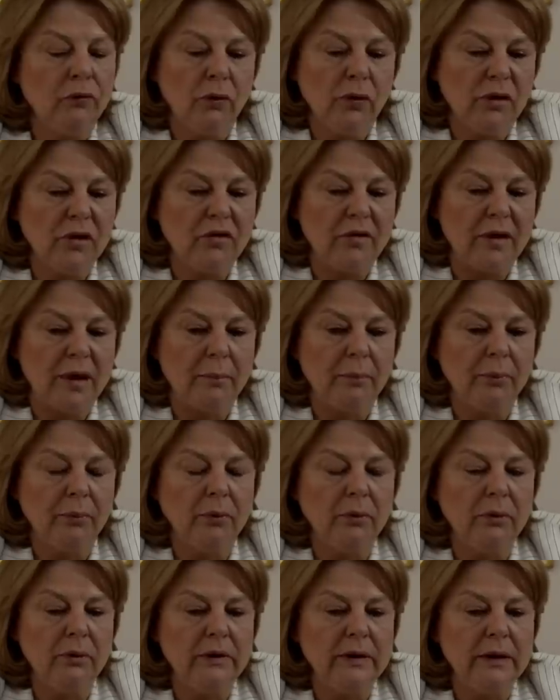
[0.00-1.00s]
for
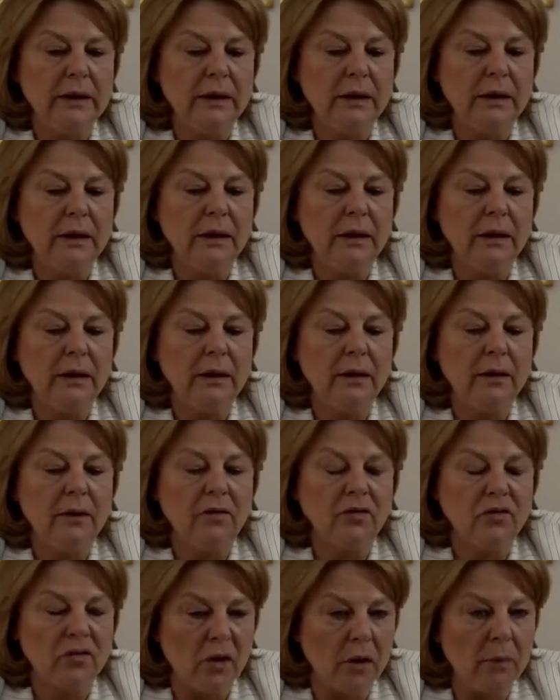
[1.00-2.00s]
example,
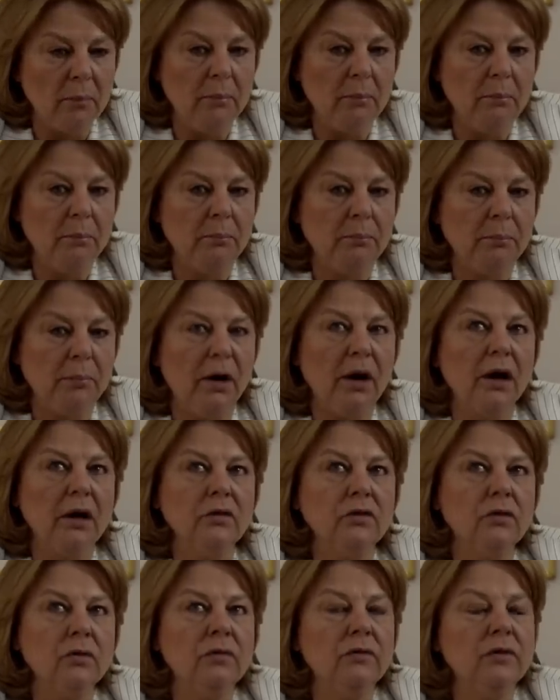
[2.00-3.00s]
the some
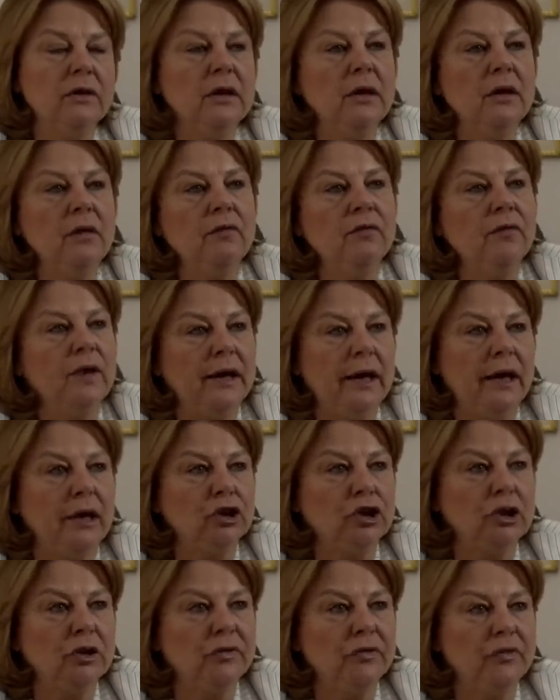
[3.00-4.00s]
parts of the
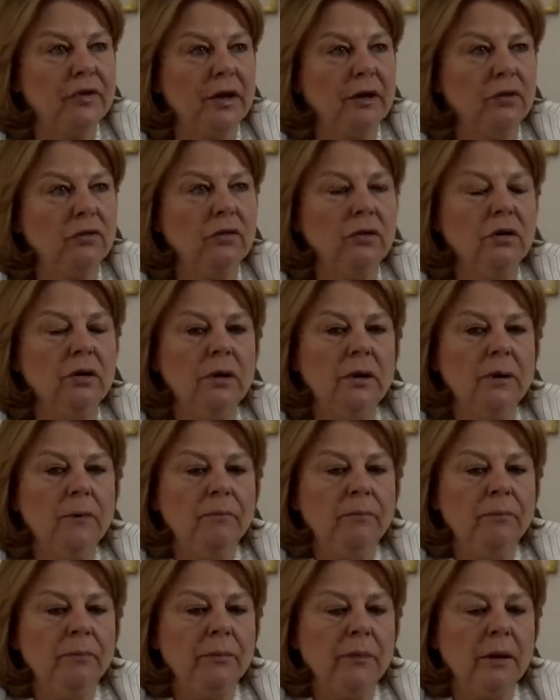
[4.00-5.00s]
financial sector
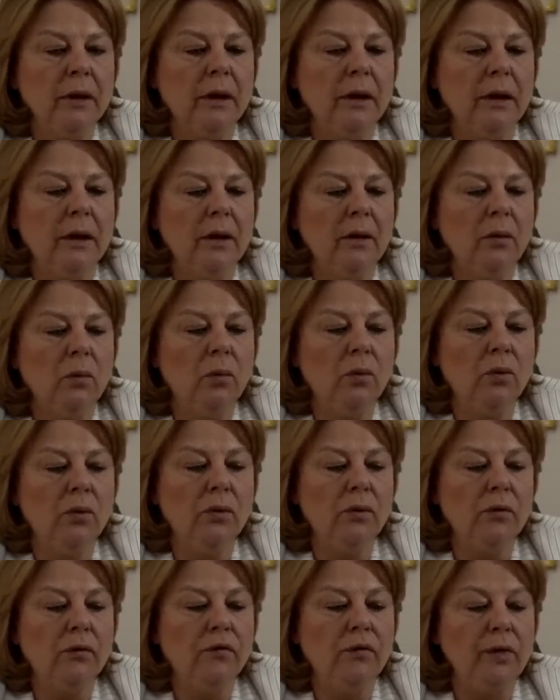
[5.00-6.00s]
uh, were